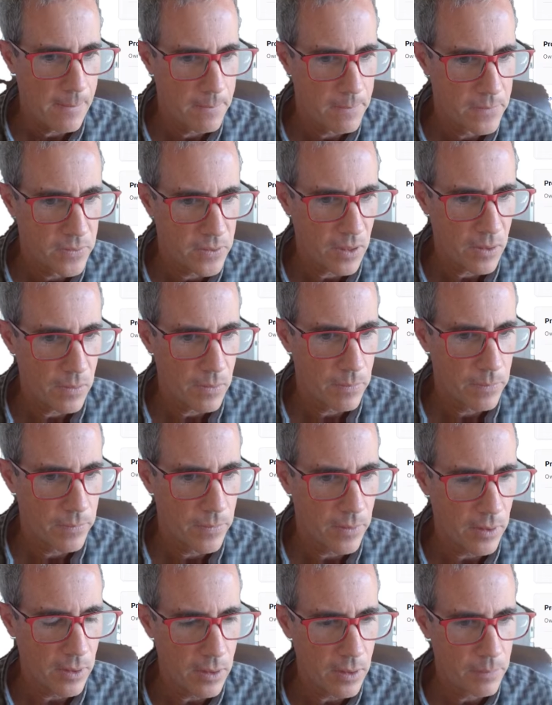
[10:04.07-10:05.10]
So
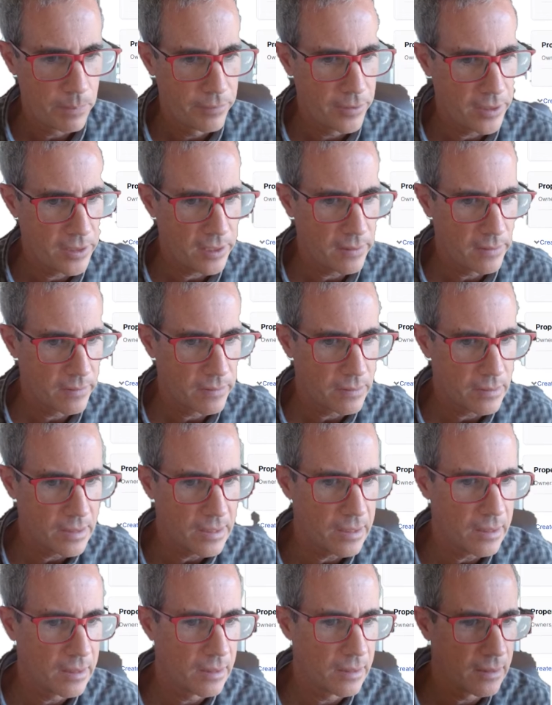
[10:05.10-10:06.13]
all pretty
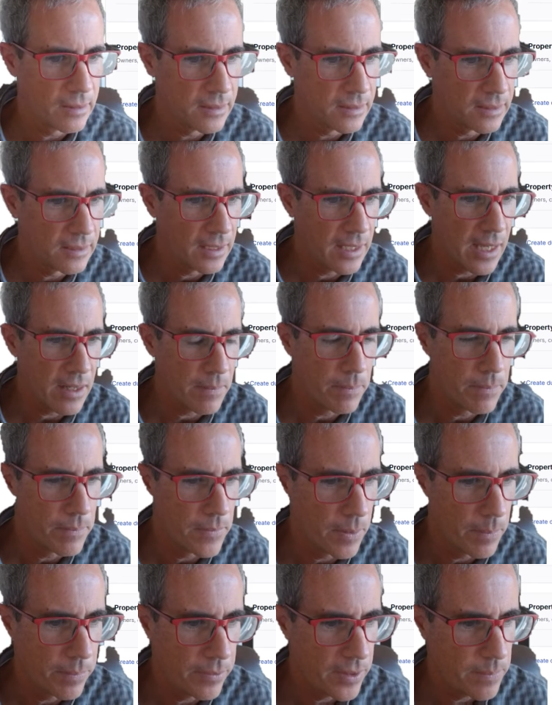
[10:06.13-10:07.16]
slick and
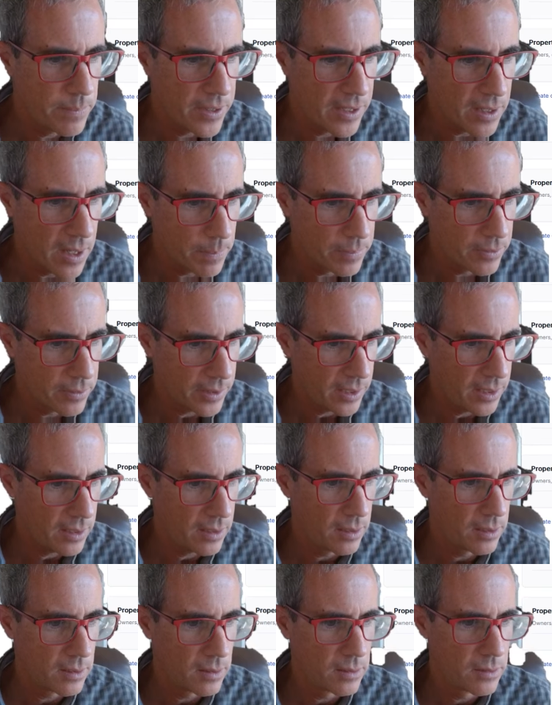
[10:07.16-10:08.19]
a pretty big
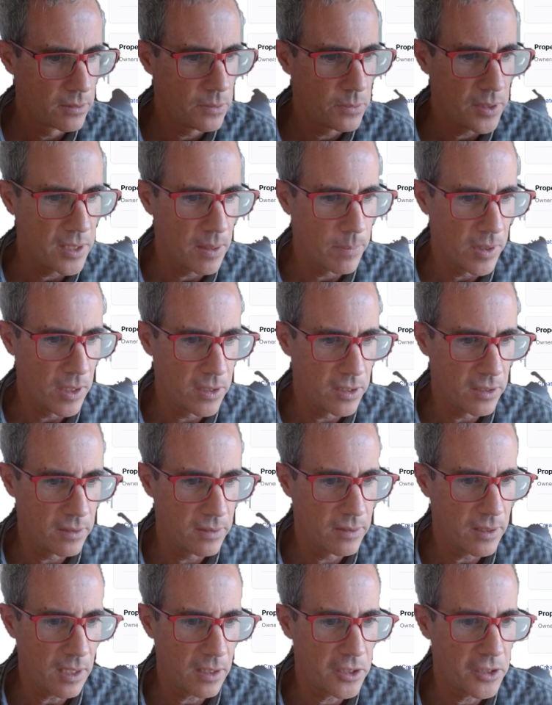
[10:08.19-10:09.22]
upgrade to the images
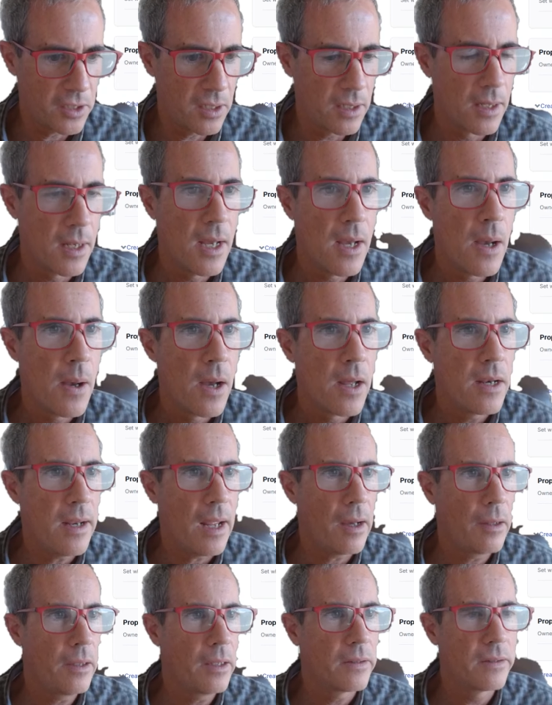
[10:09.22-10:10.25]
section.
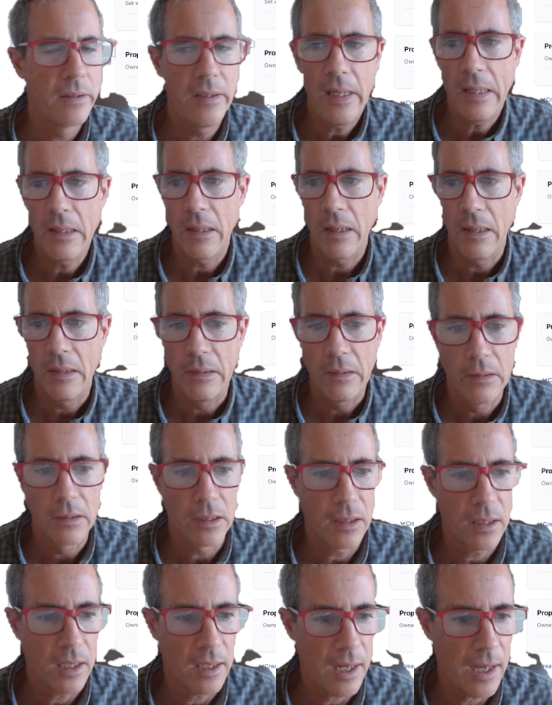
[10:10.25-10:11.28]
Now let's take a
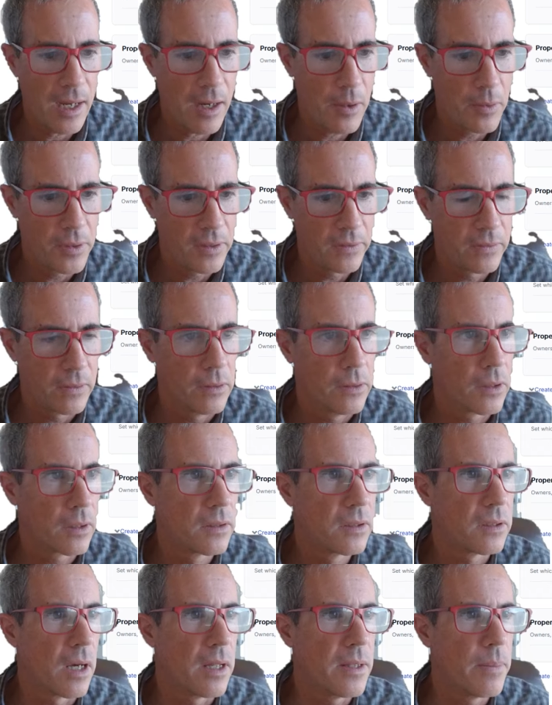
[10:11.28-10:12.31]
look at how this
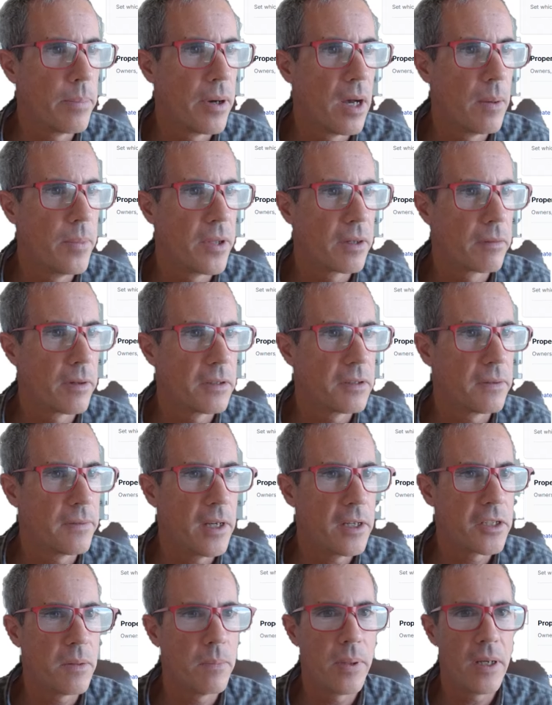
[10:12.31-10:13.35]
looks on the public
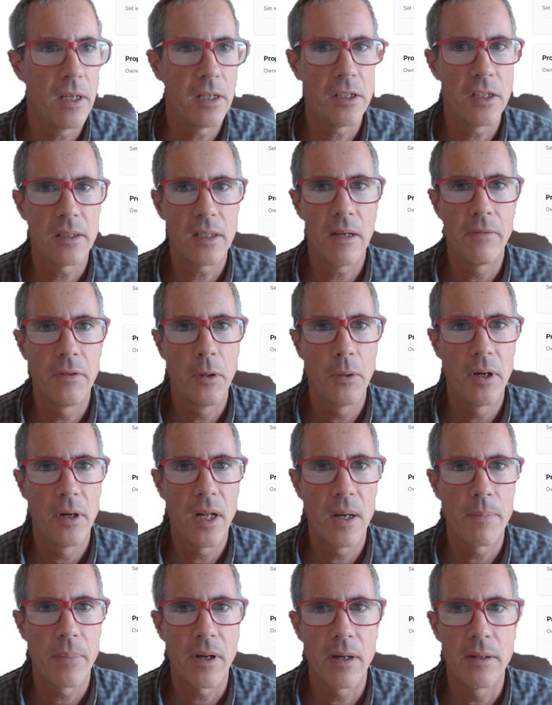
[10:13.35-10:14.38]
reservation pages. I've loaded
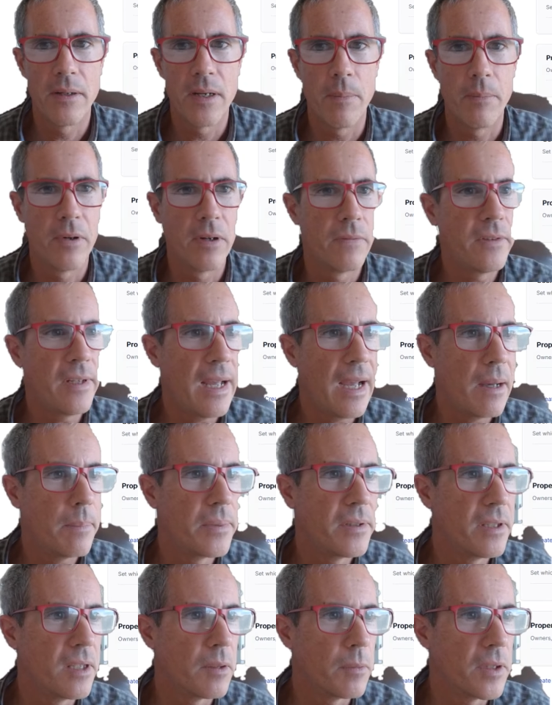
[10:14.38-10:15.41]
up a number of tabs
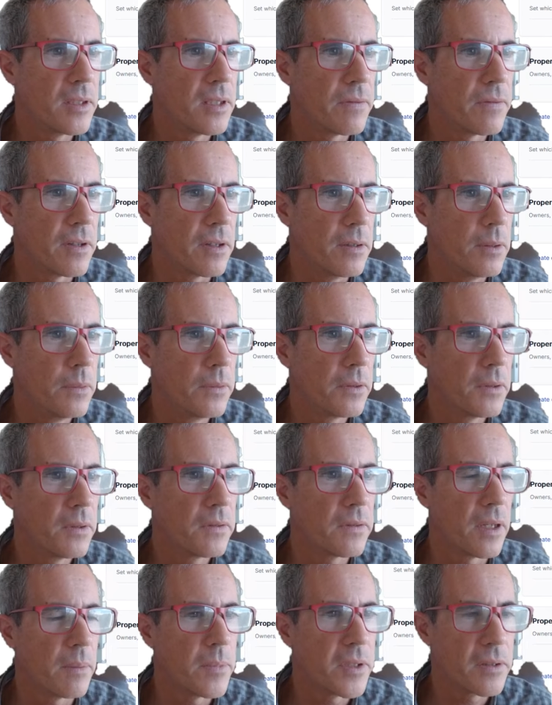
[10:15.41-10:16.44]
here with different users,
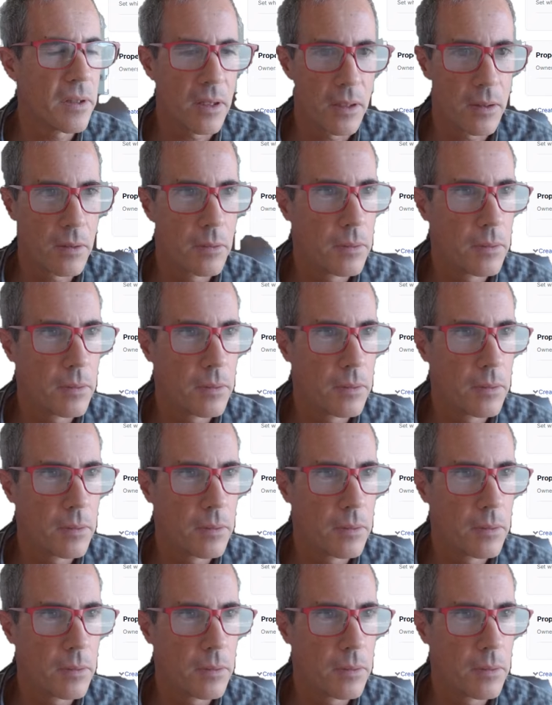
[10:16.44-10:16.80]
so I'm just going to